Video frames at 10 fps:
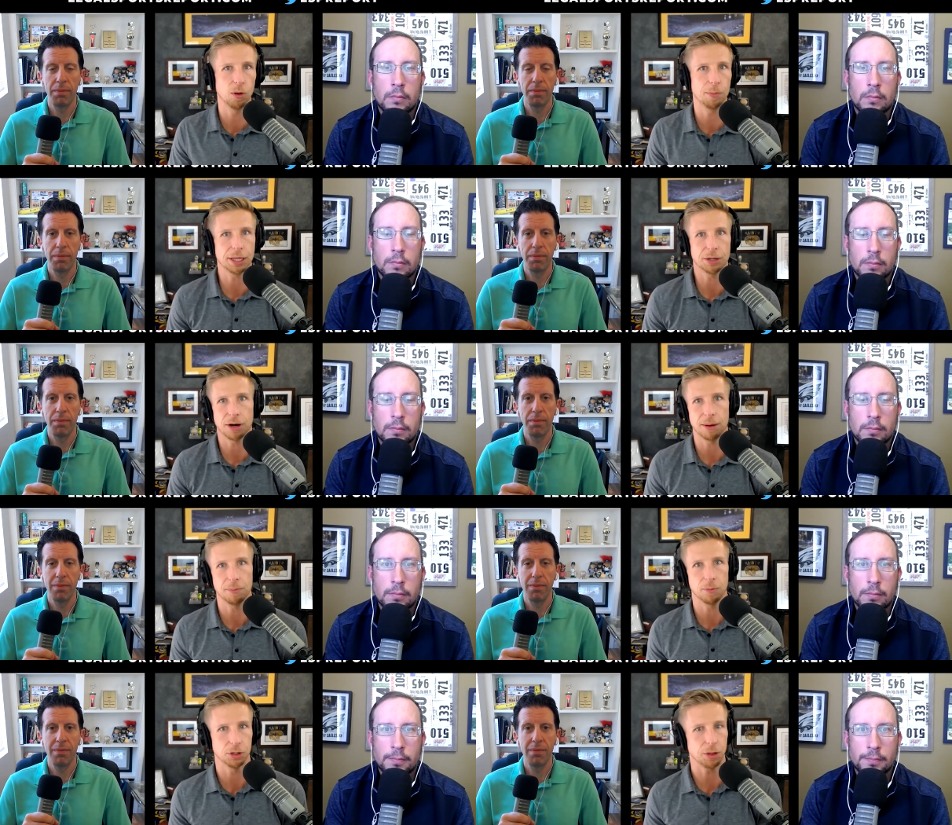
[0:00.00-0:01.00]
Speaker 1: we'll beat the drum.
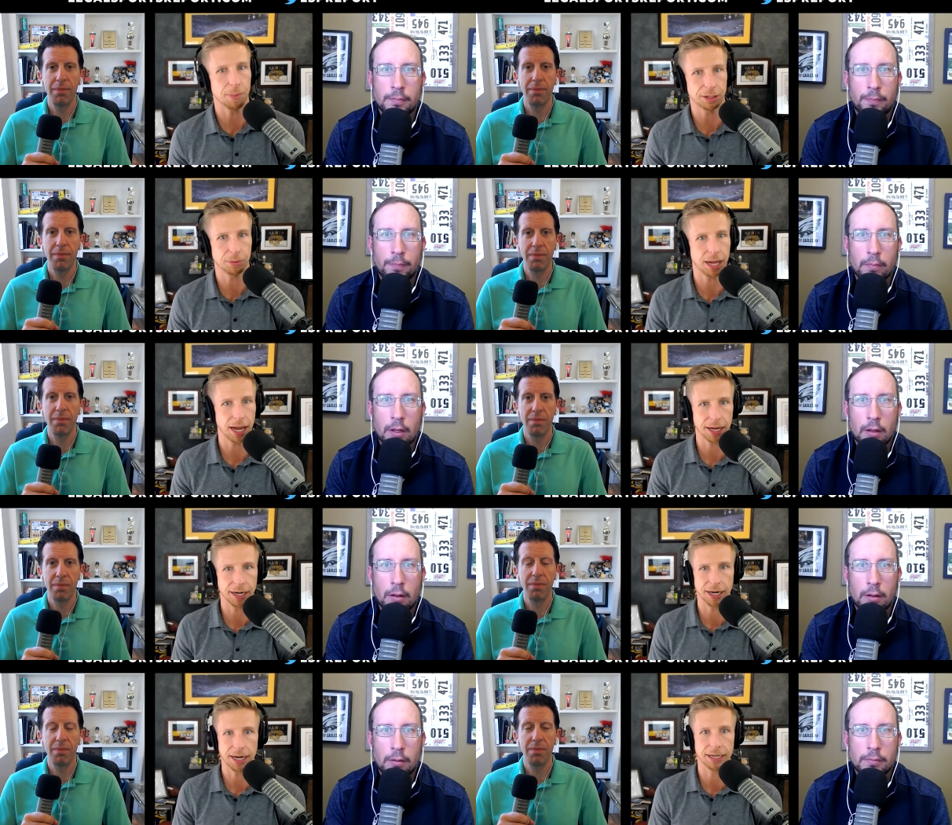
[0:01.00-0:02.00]
We'll do the best we can,
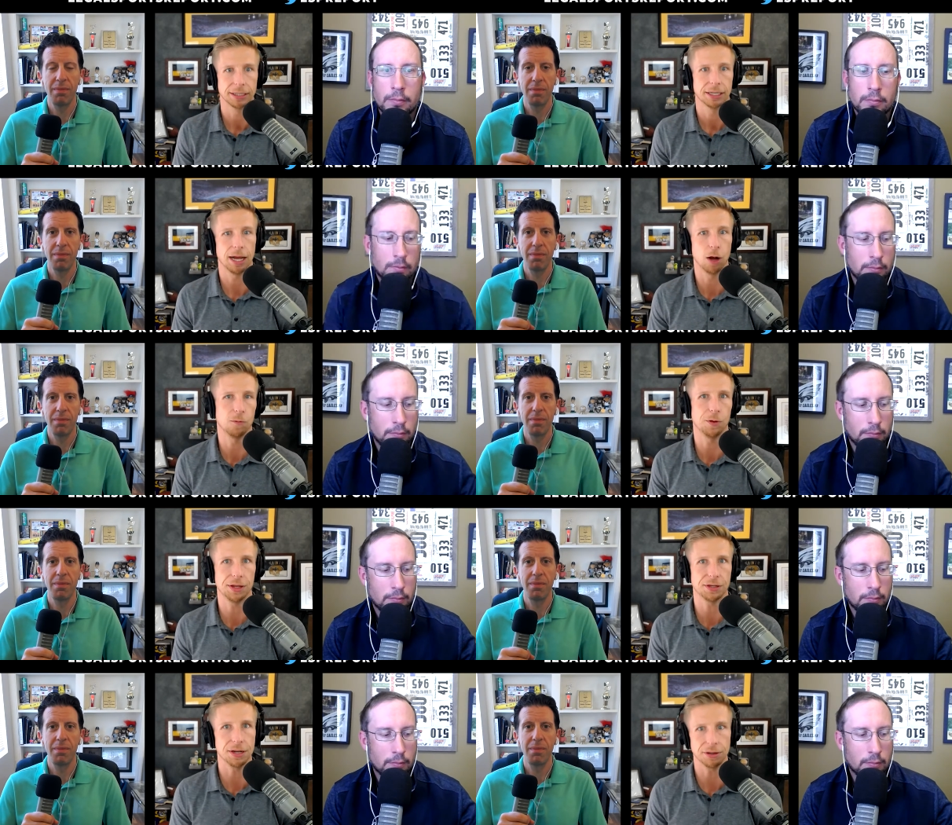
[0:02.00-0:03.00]
and uh, hopefully
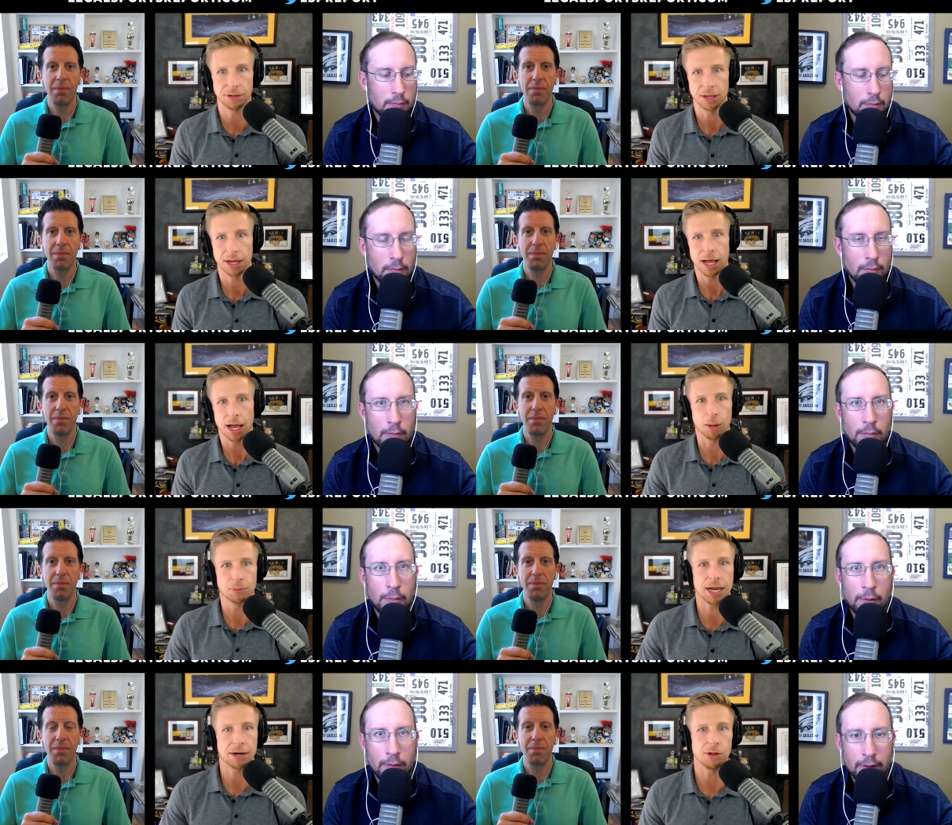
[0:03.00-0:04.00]
this deal
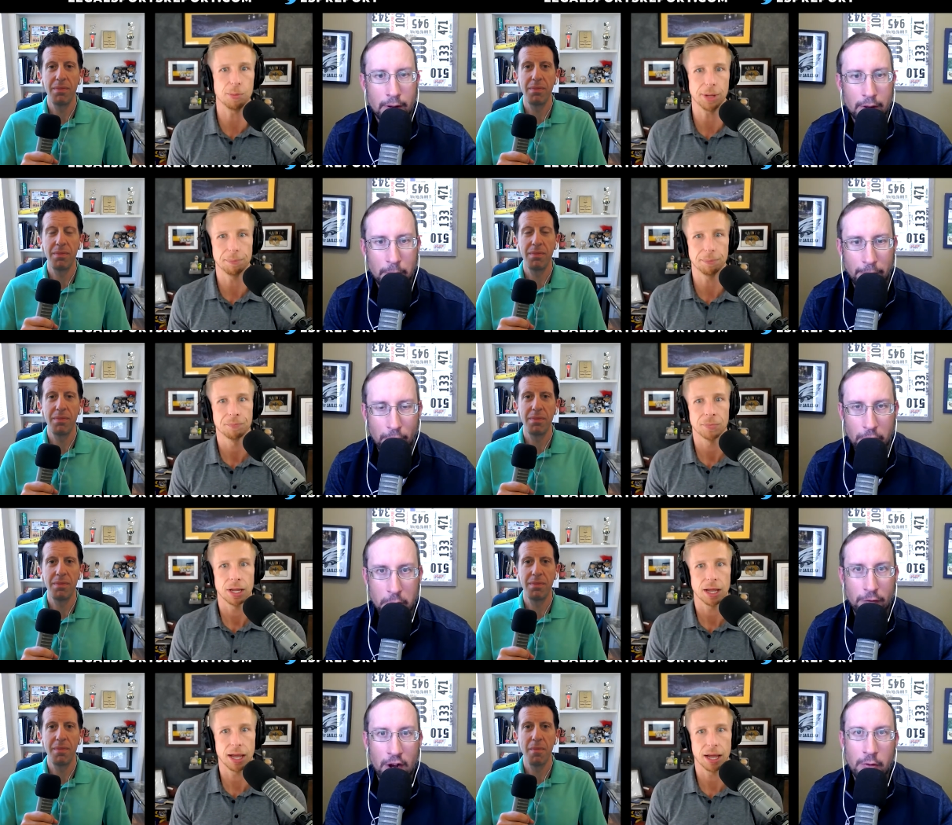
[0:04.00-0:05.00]
helps out a little bit. Before we
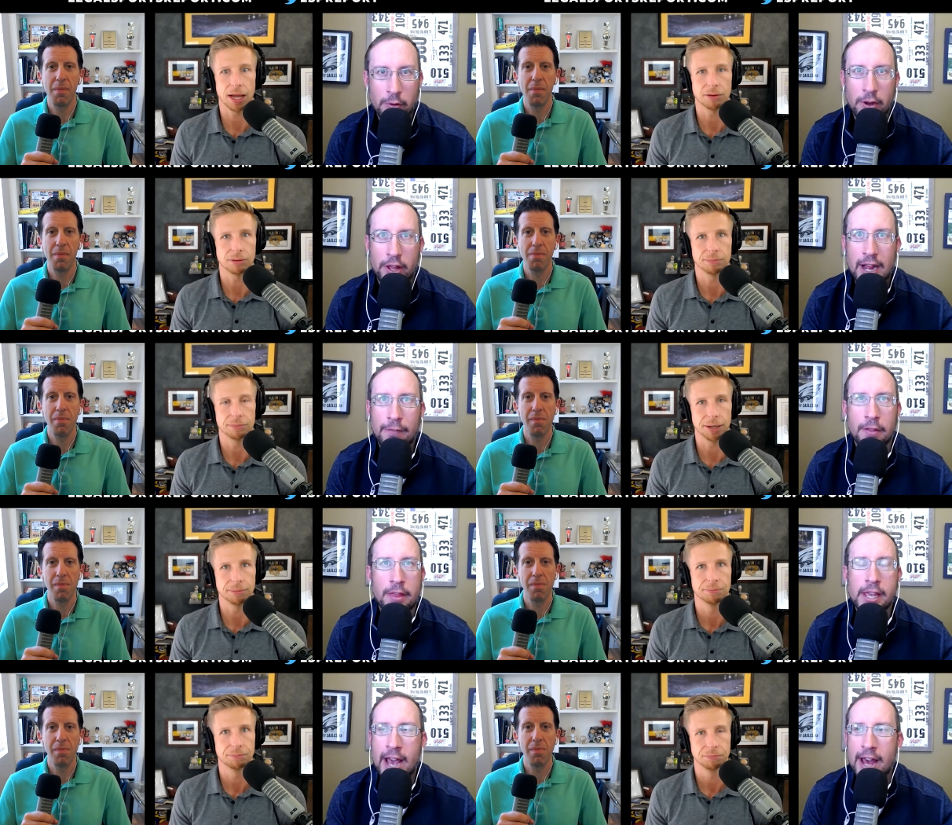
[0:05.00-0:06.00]
move on, we really uh-huh. have to yeah.
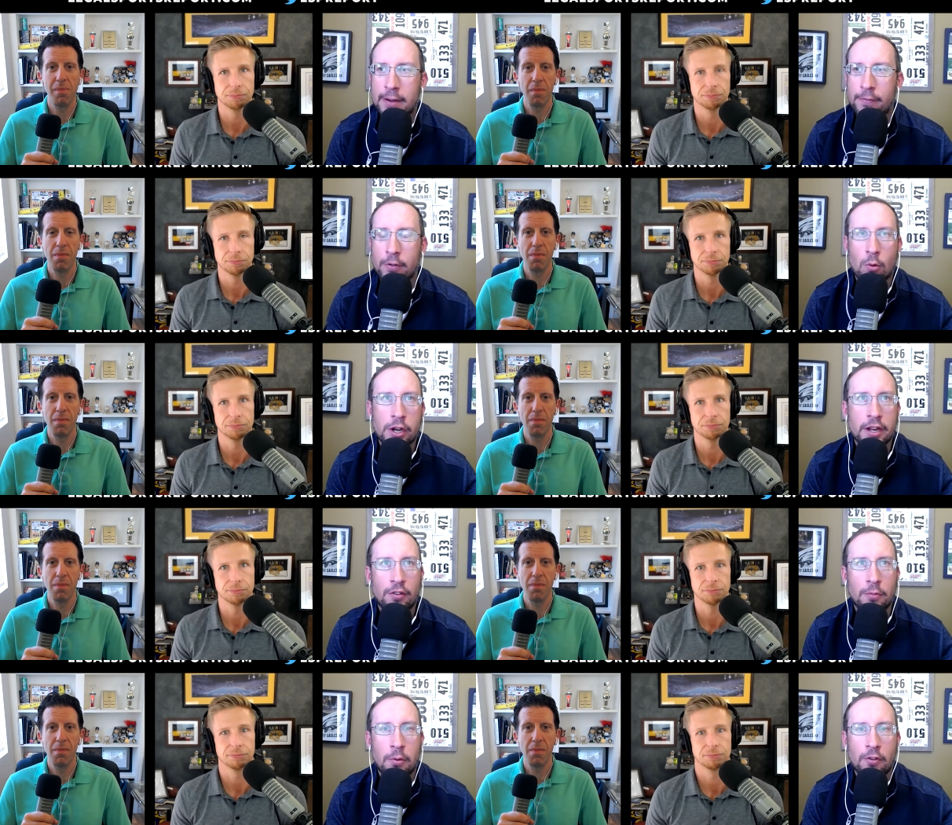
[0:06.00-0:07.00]
thank
Speaker 2: Adam for working
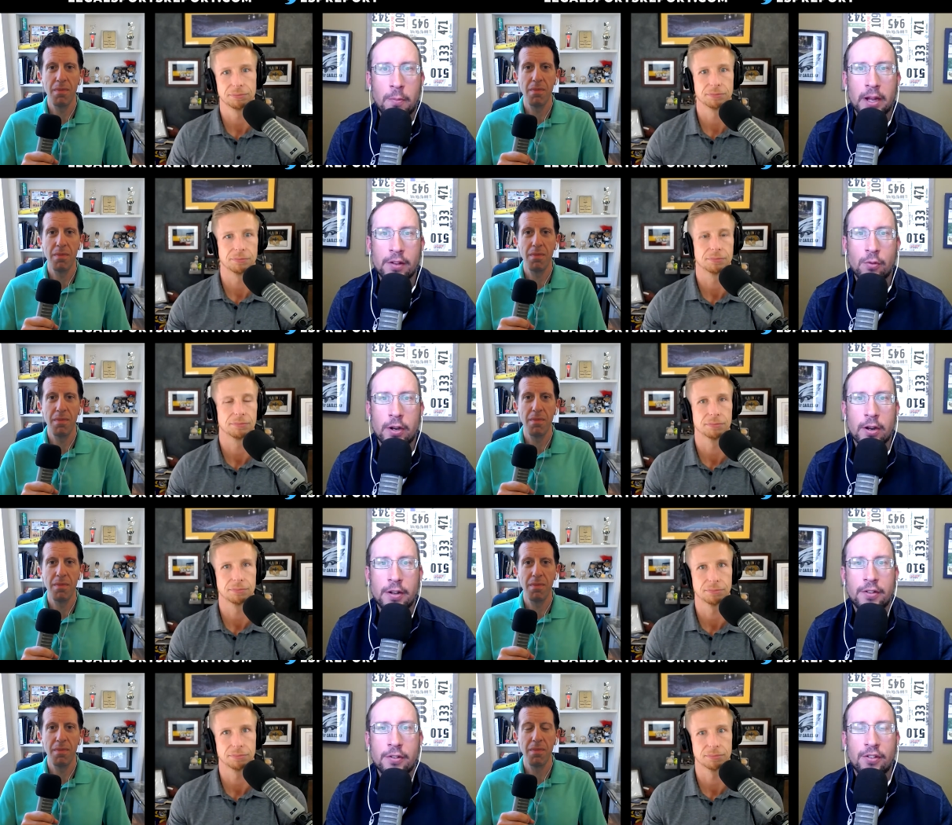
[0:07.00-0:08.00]
sports betting Twitter
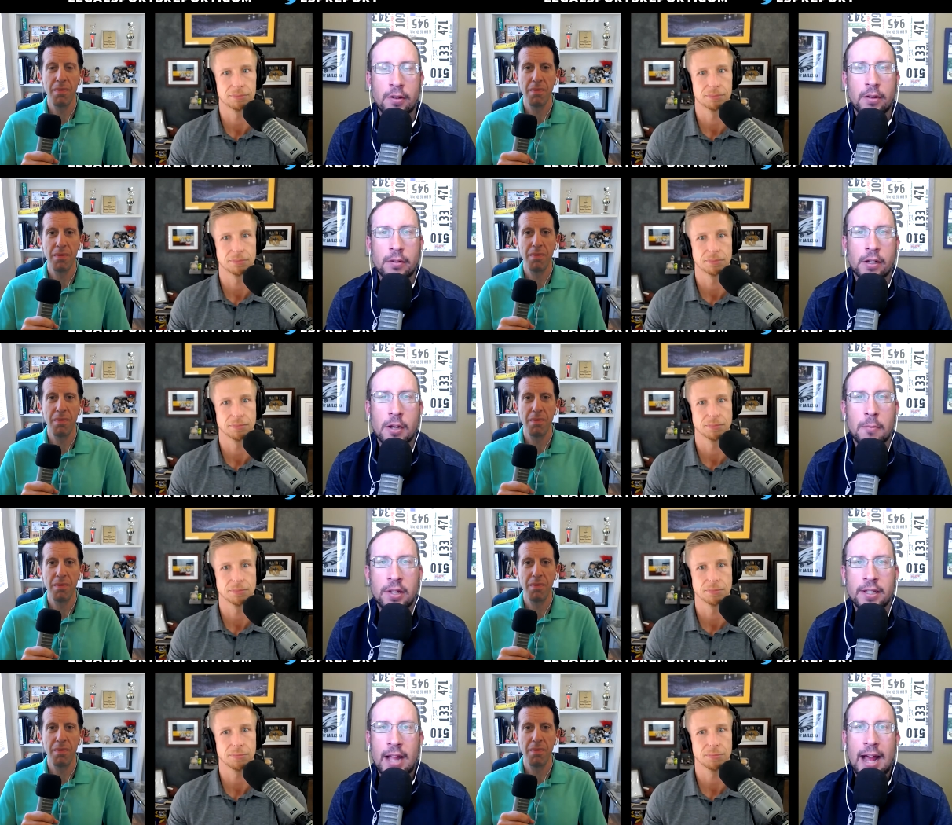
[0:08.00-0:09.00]
into just a, a,
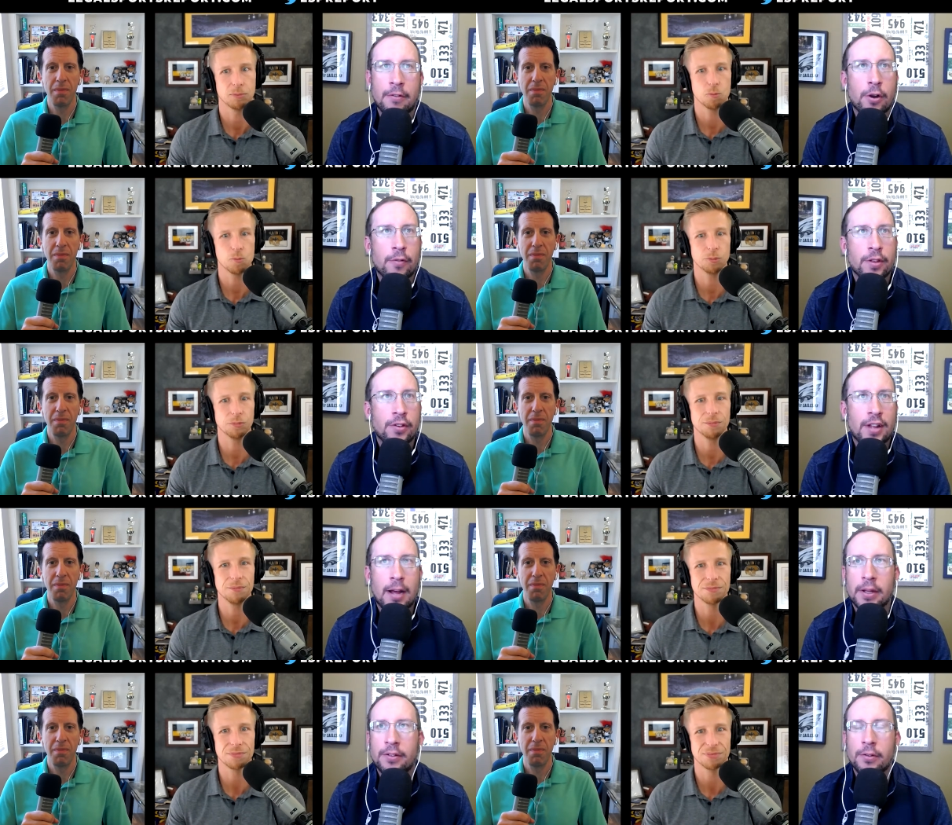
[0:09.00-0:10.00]
complete lather over this
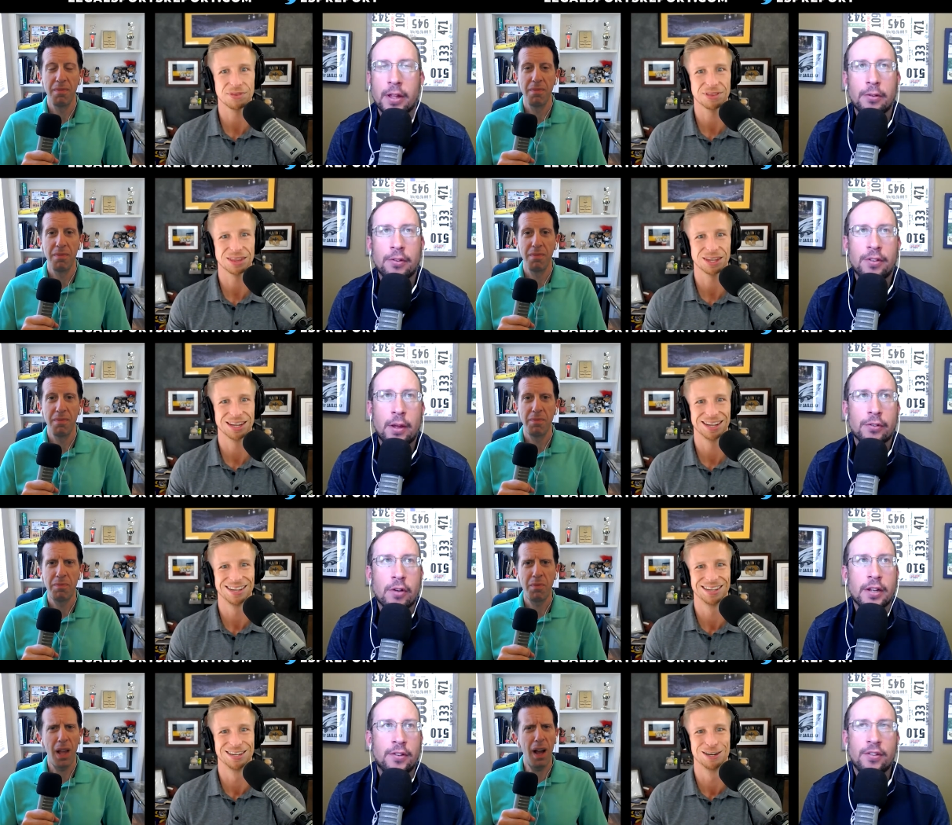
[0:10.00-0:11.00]
topic too. That was that was
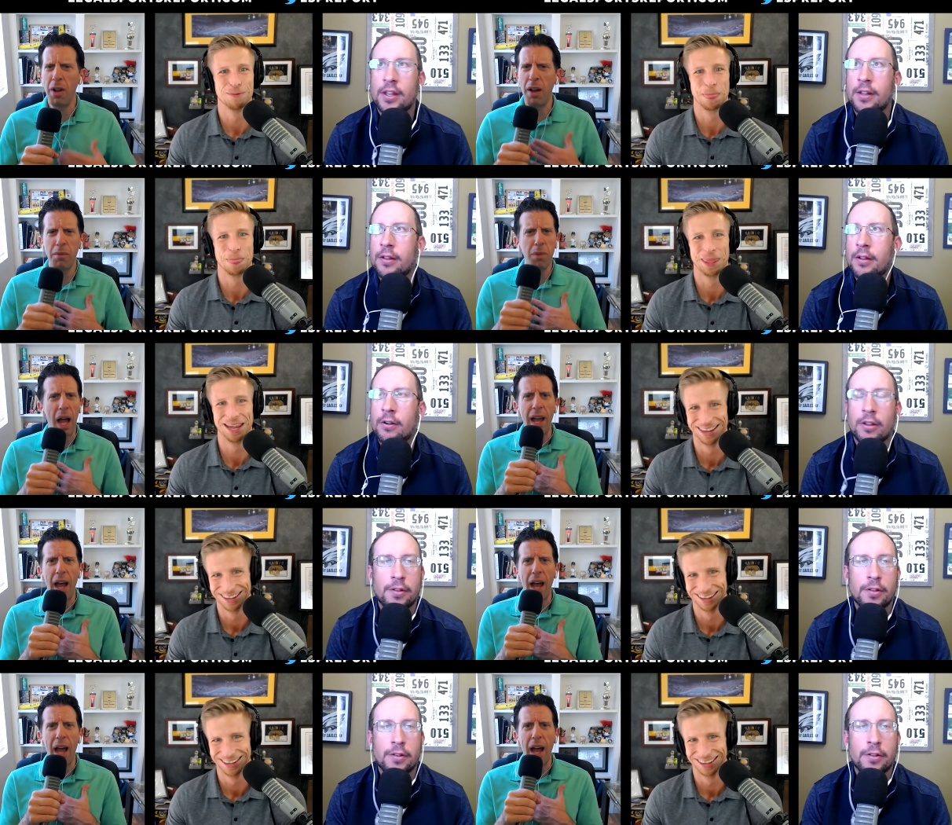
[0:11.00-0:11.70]
great to see. Oh no, I,